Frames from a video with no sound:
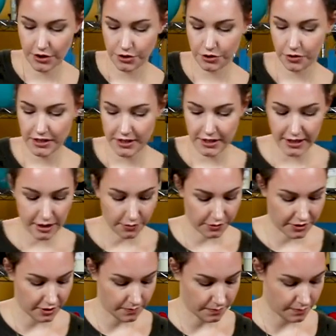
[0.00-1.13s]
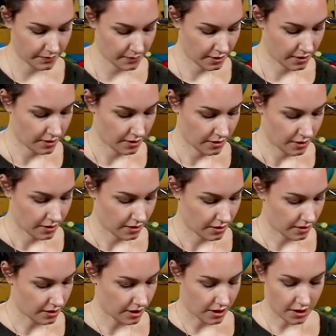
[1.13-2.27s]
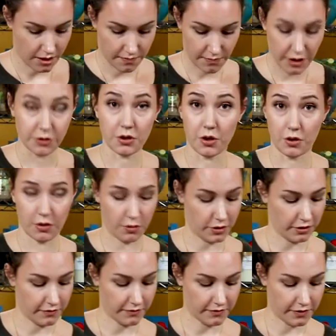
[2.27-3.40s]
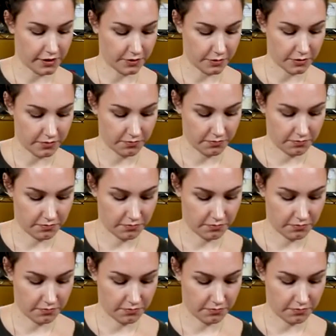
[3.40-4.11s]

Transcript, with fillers: I just greased it down with some, uh, I use coconut oil for this one.